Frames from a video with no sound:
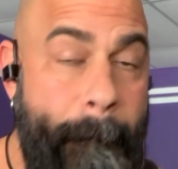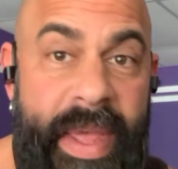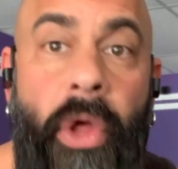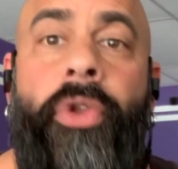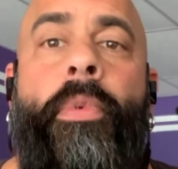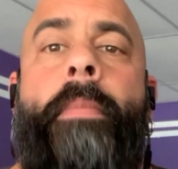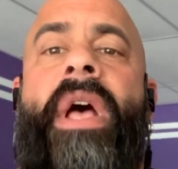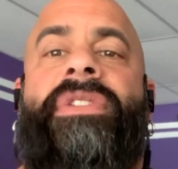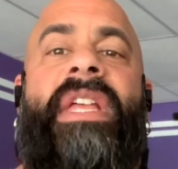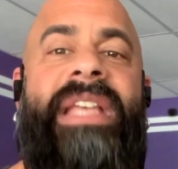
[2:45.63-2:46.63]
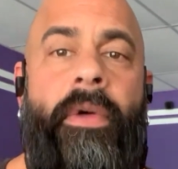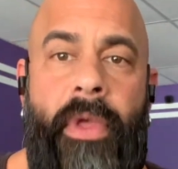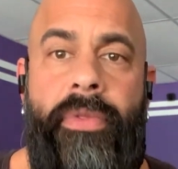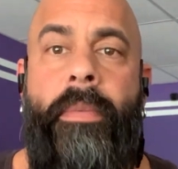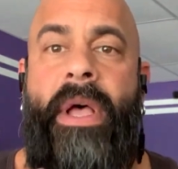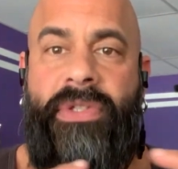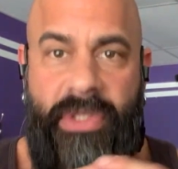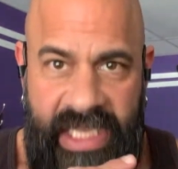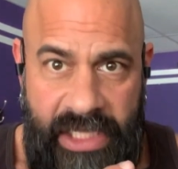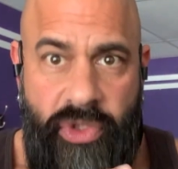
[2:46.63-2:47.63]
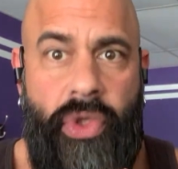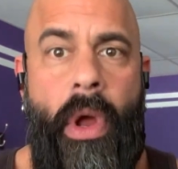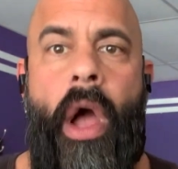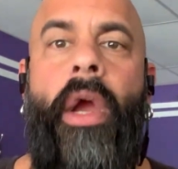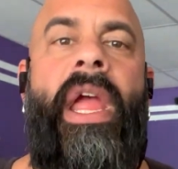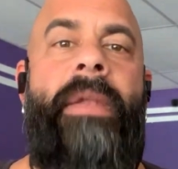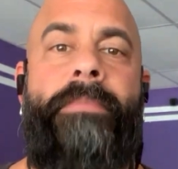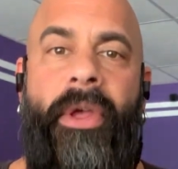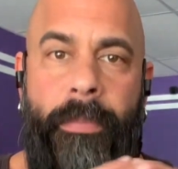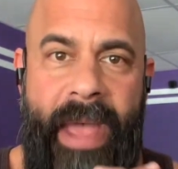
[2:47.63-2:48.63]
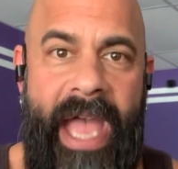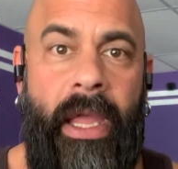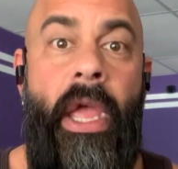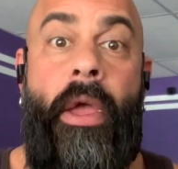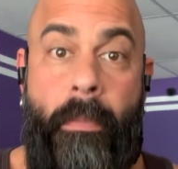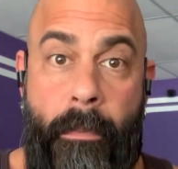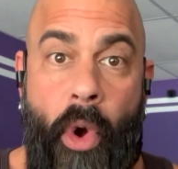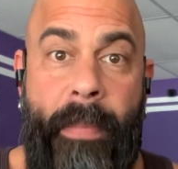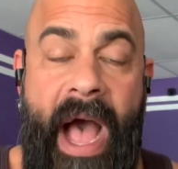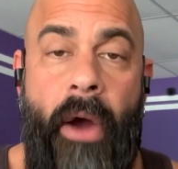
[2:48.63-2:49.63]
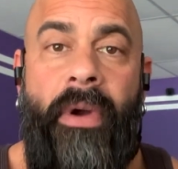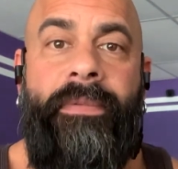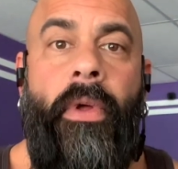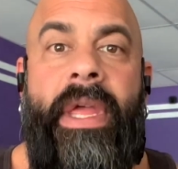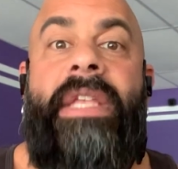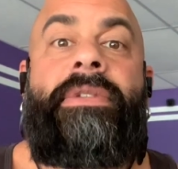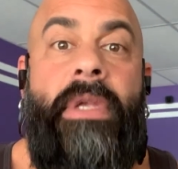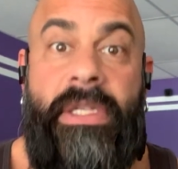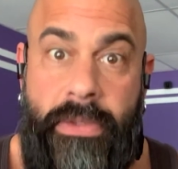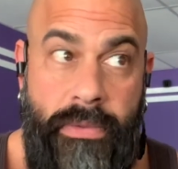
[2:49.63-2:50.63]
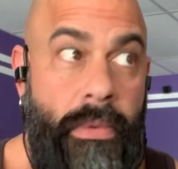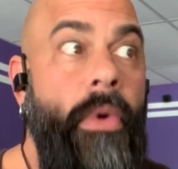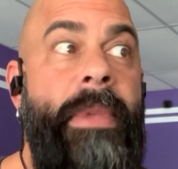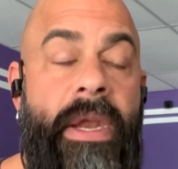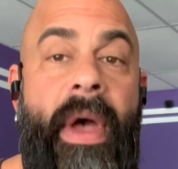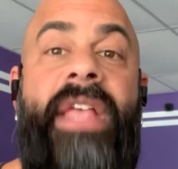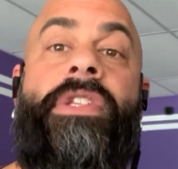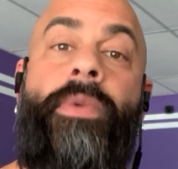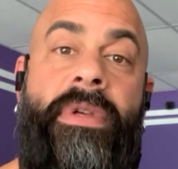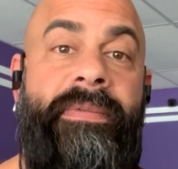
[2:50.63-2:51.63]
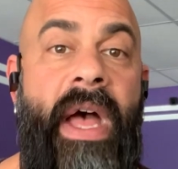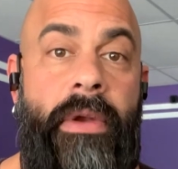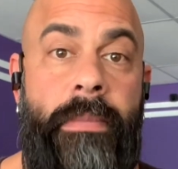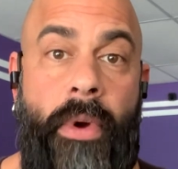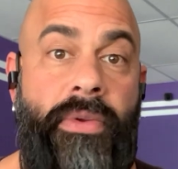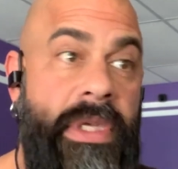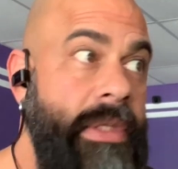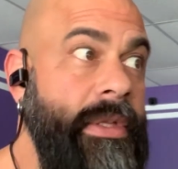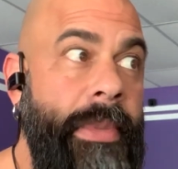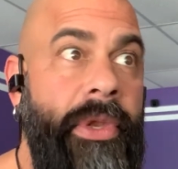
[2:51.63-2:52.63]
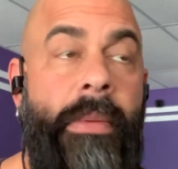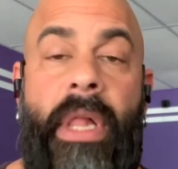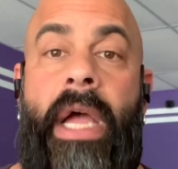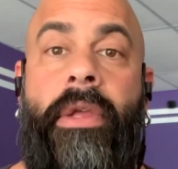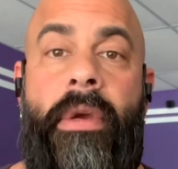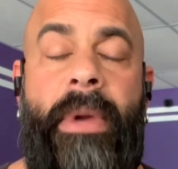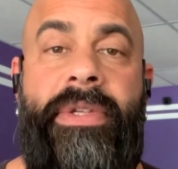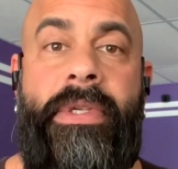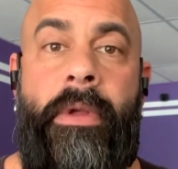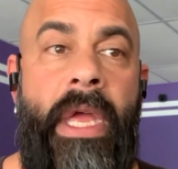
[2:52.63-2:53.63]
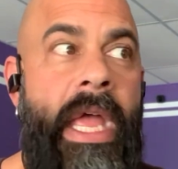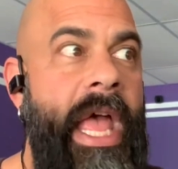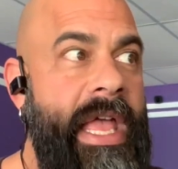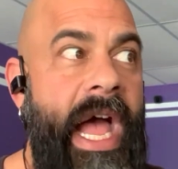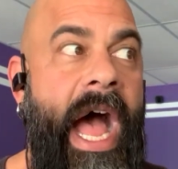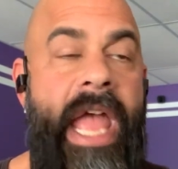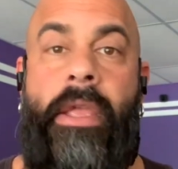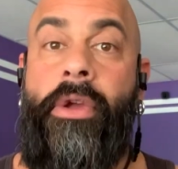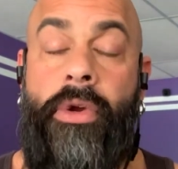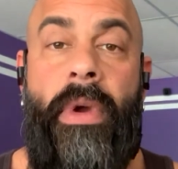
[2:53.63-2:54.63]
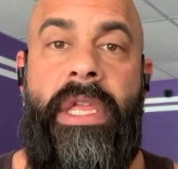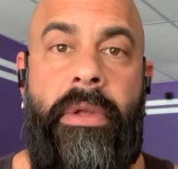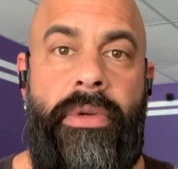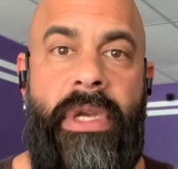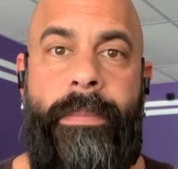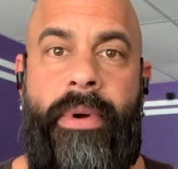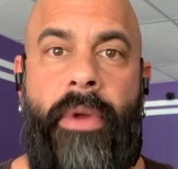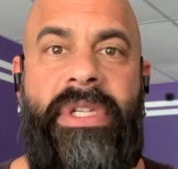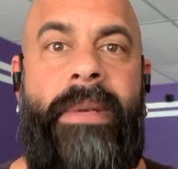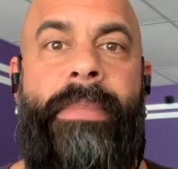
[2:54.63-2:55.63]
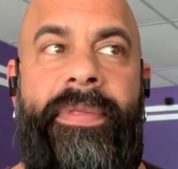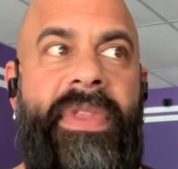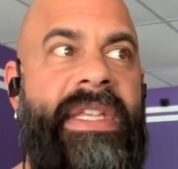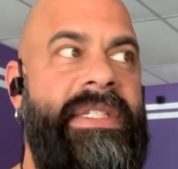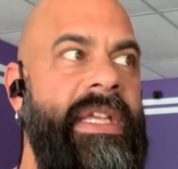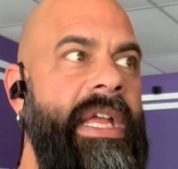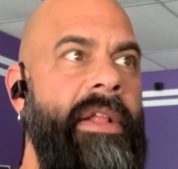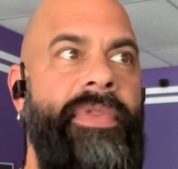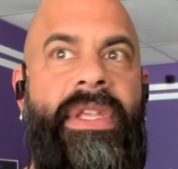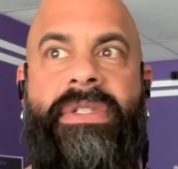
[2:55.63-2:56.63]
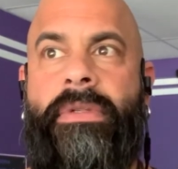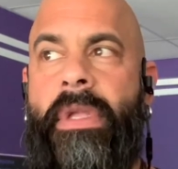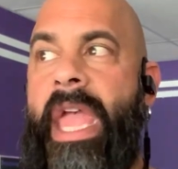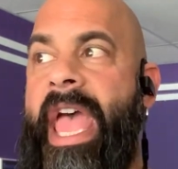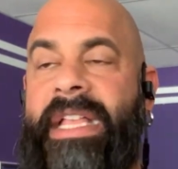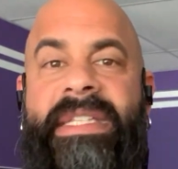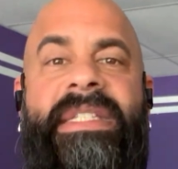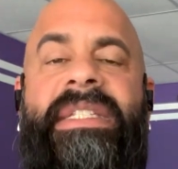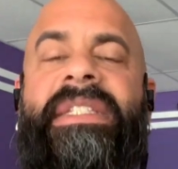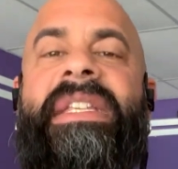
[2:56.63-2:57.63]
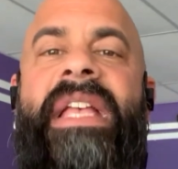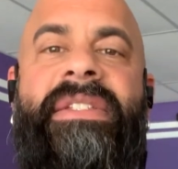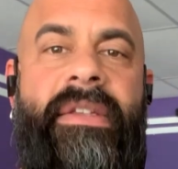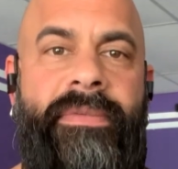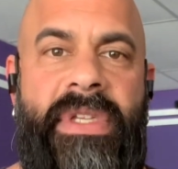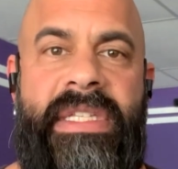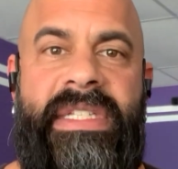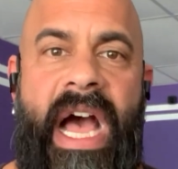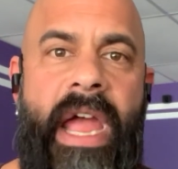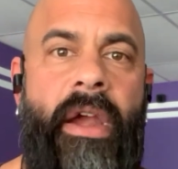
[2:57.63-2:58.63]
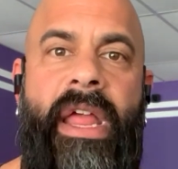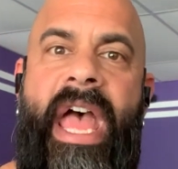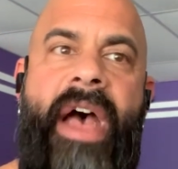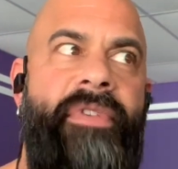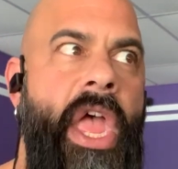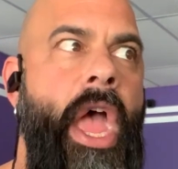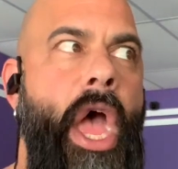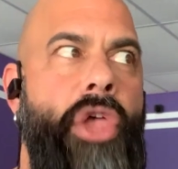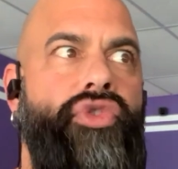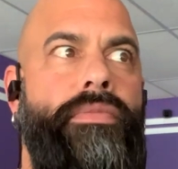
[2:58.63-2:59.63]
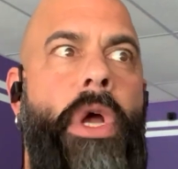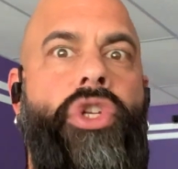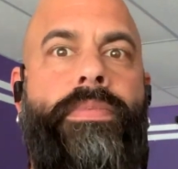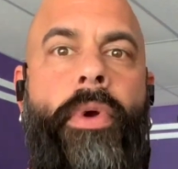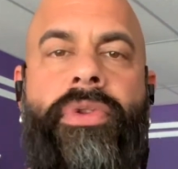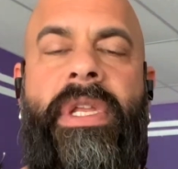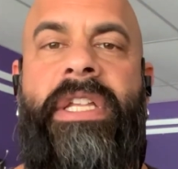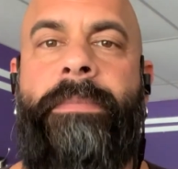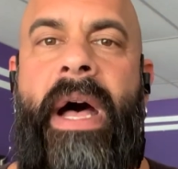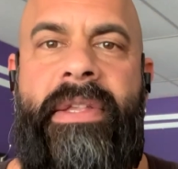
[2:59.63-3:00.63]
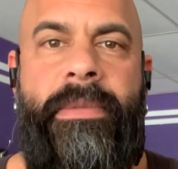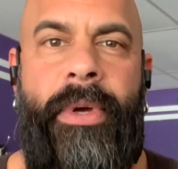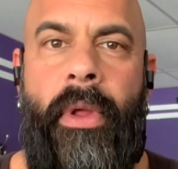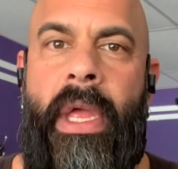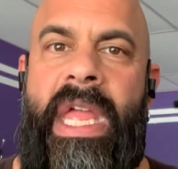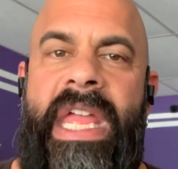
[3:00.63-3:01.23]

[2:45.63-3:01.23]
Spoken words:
build more muscle. That's how the muscles get stronger and build back more powerful is through amino acids, which are found in protein. It's the building block in your muscle. I agree, you do need protein, but this excessive desire to have as much protein as possible